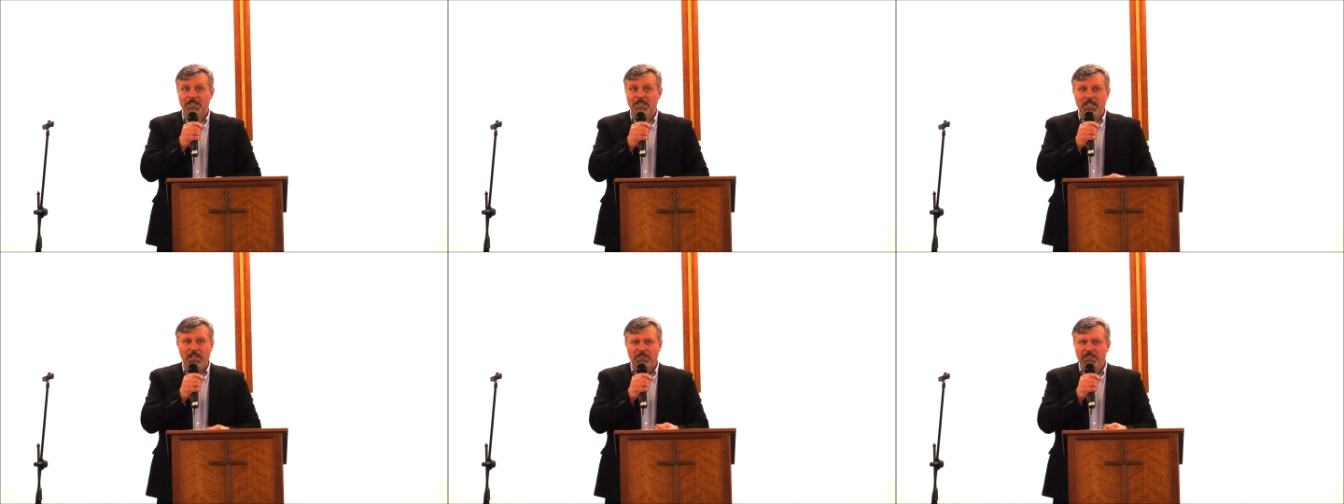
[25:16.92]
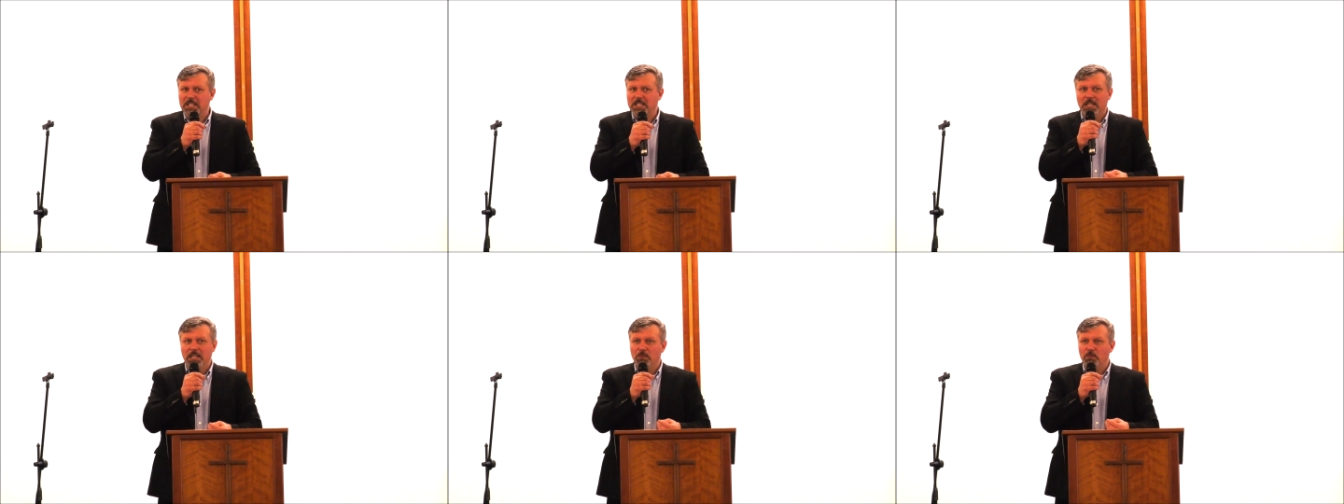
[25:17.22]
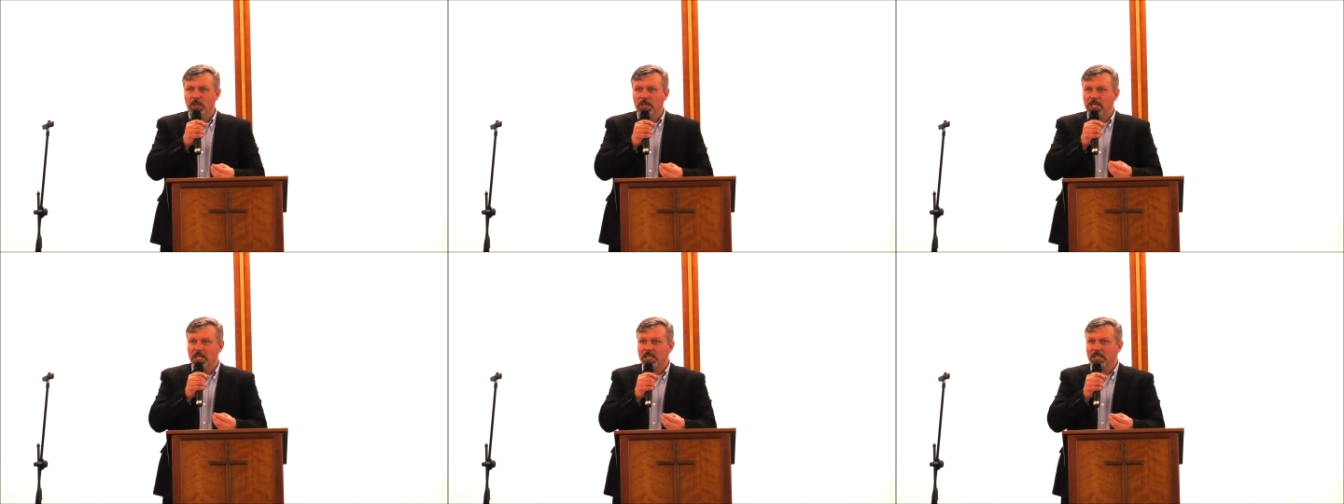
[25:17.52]
Definitely
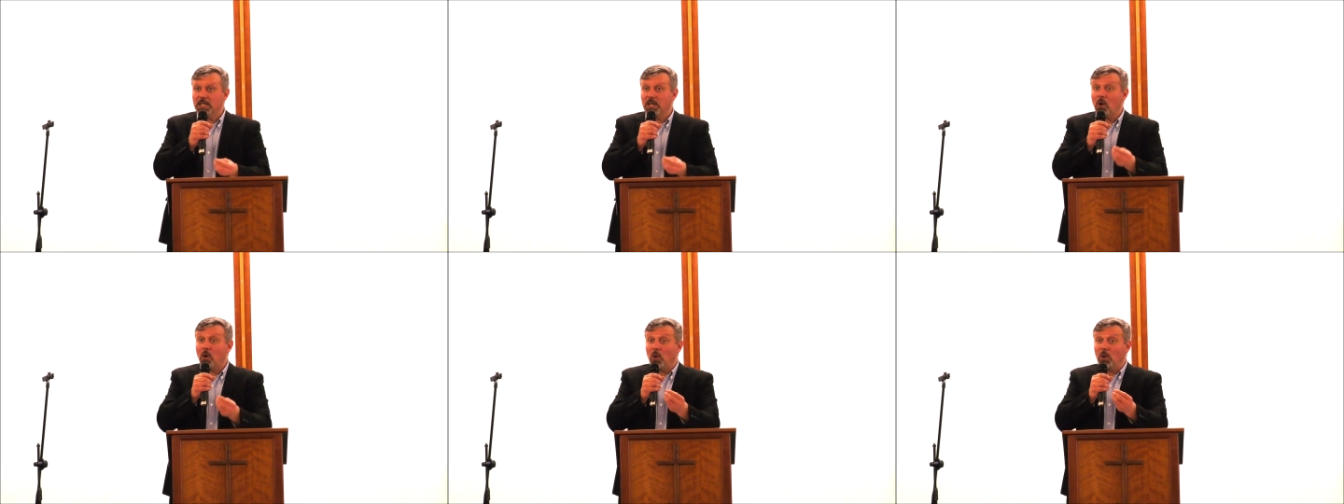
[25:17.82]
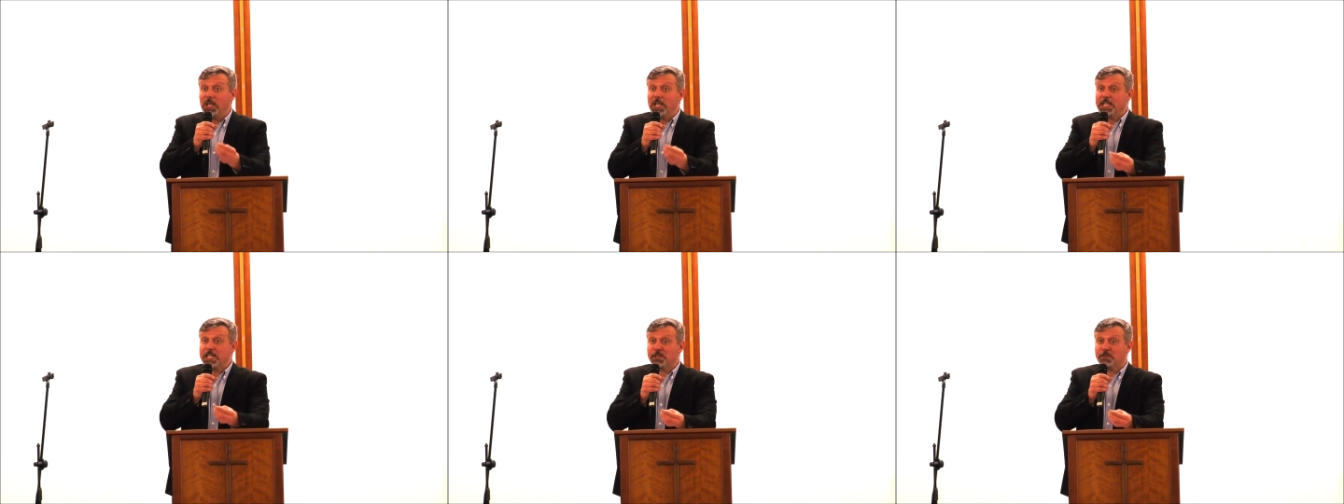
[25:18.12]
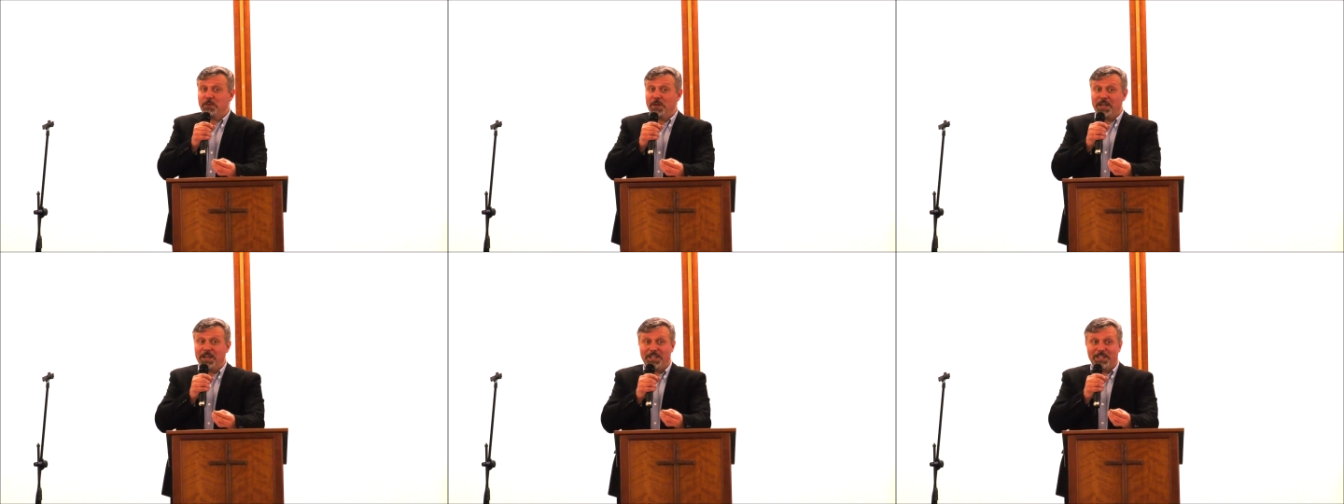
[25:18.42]
we need the Holy
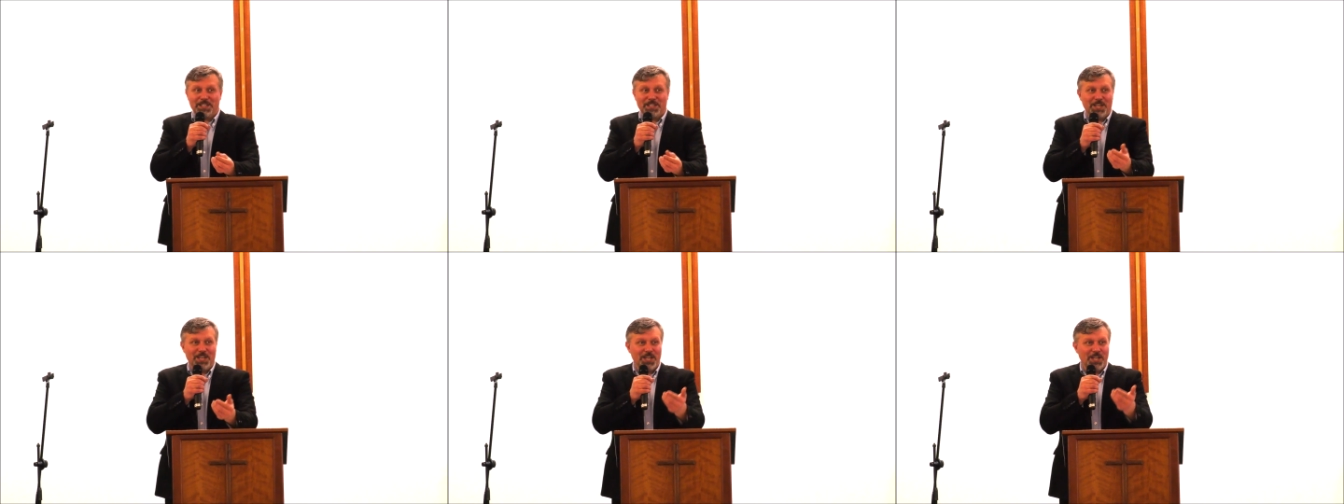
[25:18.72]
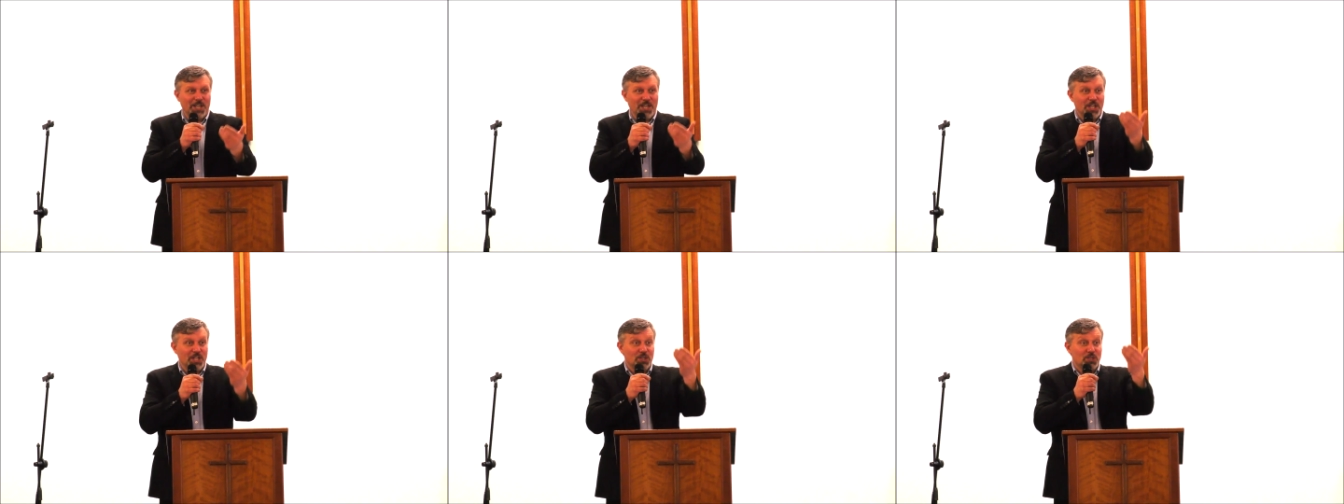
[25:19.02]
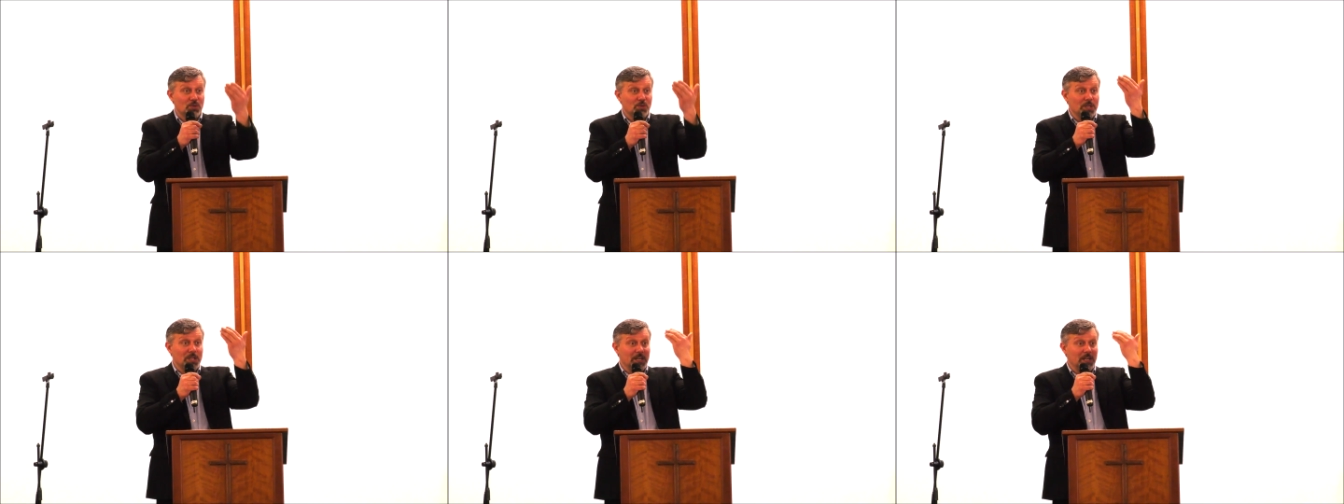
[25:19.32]
Spirit
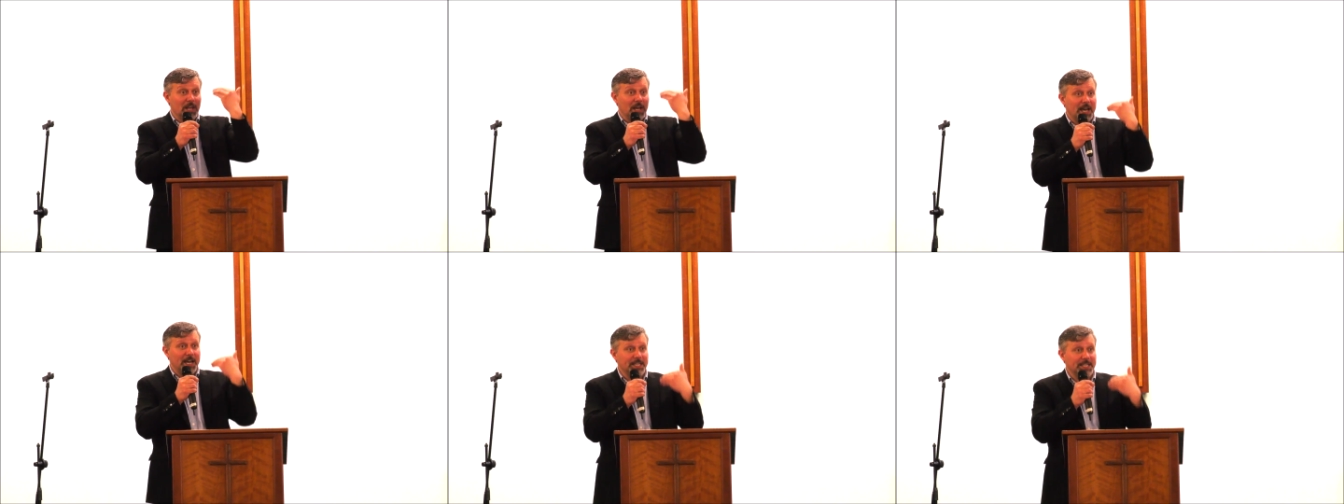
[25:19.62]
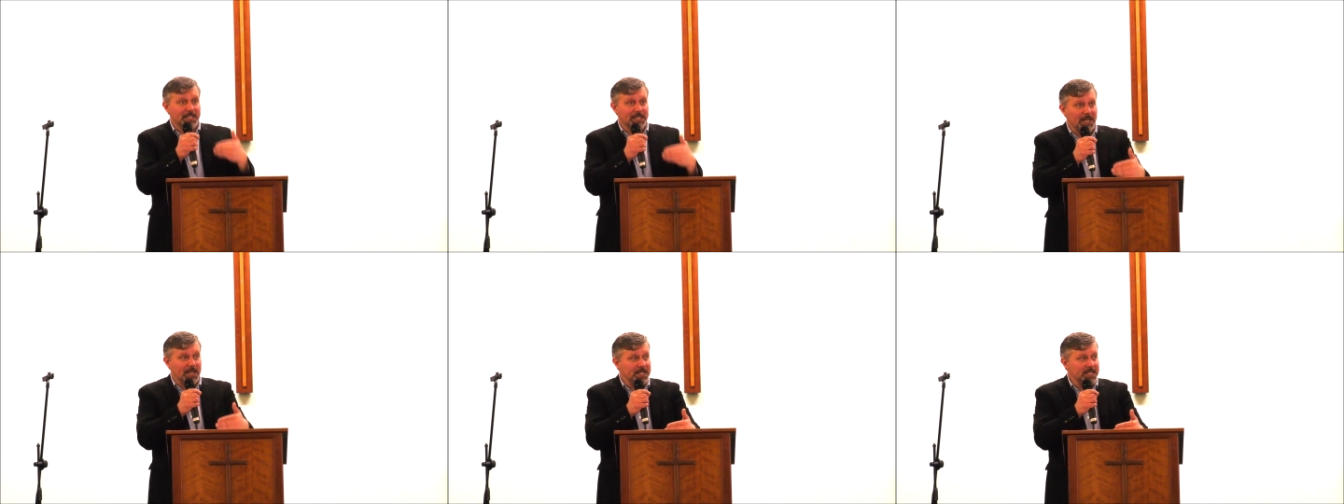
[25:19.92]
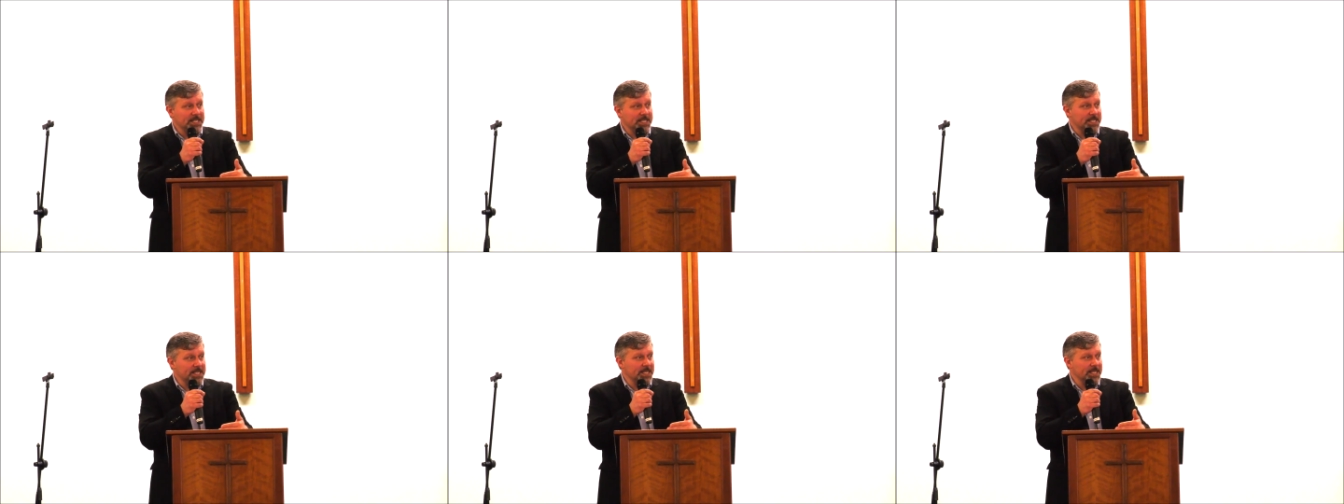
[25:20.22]
to enlighten
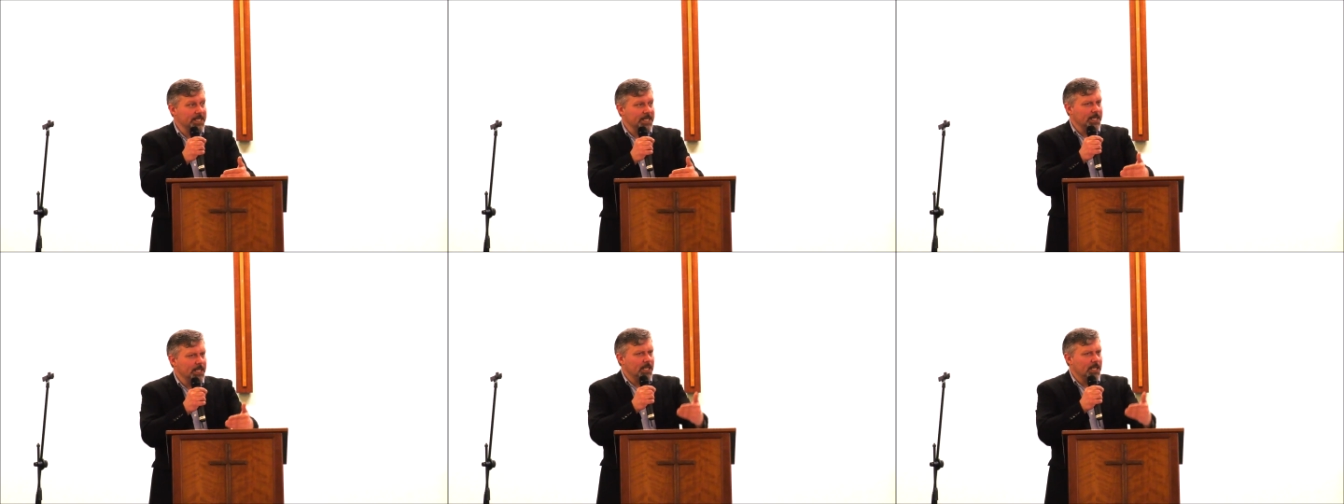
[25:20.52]
us,